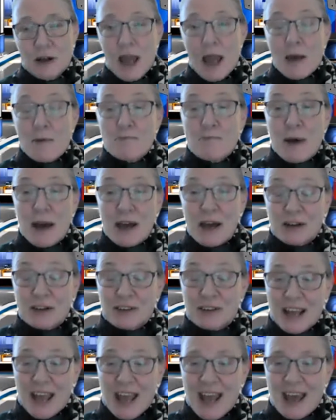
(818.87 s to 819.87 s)
And better
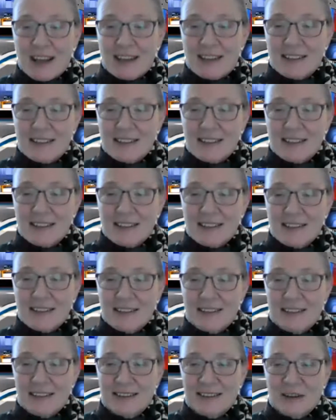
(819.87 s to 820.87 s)
yet,
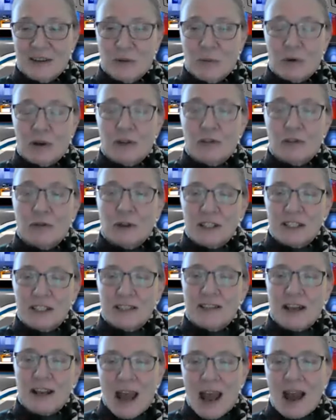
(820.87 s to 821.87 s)
what if we
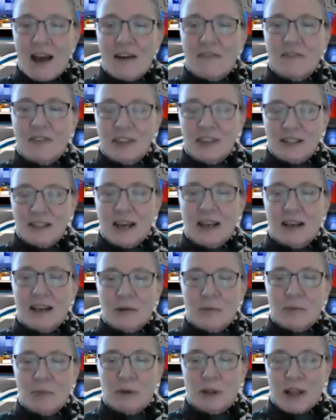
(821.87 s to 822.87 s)
didn't have the debt
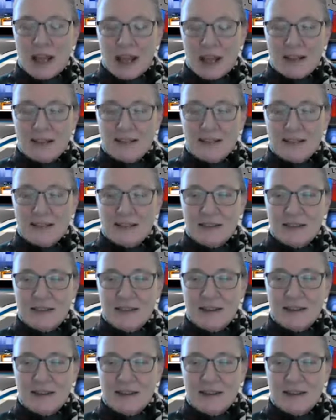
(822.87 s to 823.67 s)
in place